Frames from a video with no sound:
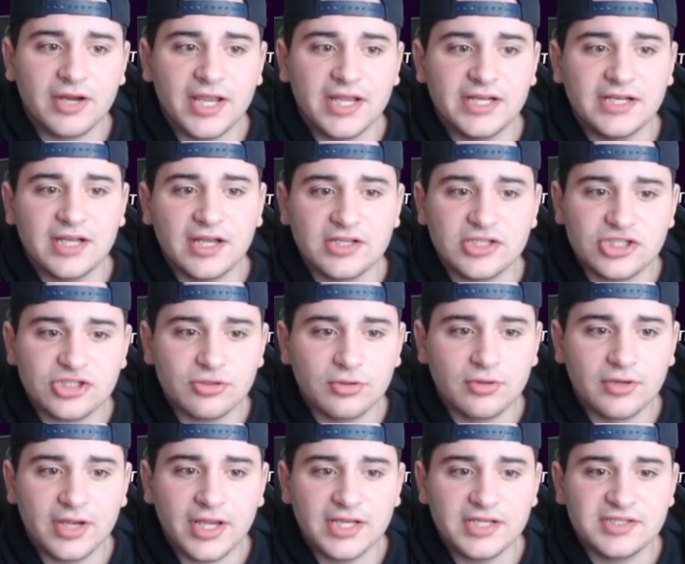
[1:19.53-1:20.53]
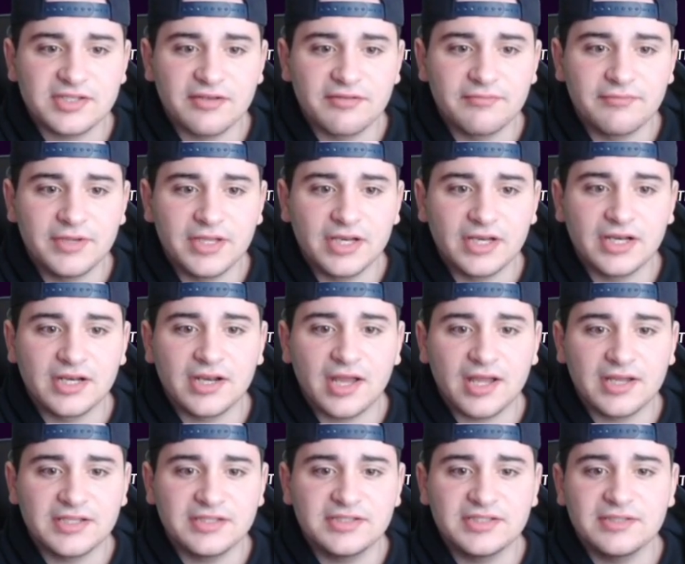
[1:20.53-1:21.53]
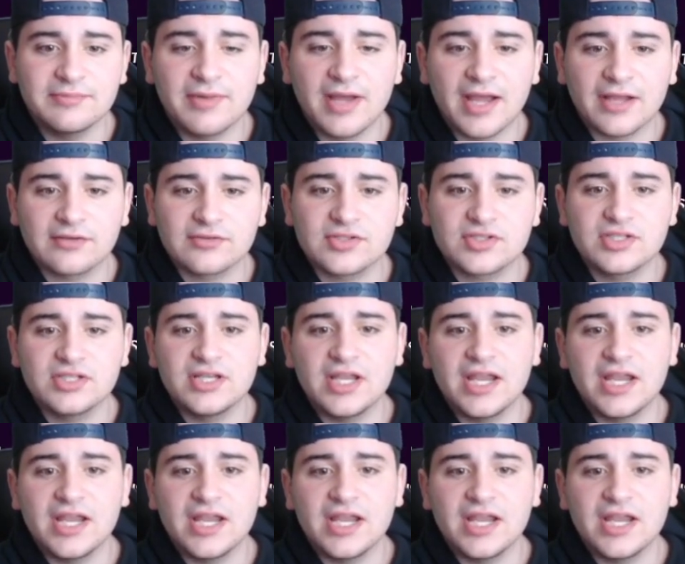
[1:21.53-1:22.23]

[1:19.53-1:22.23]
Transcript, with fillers: 89 short, 87 mid, and a 90 deep accuracy.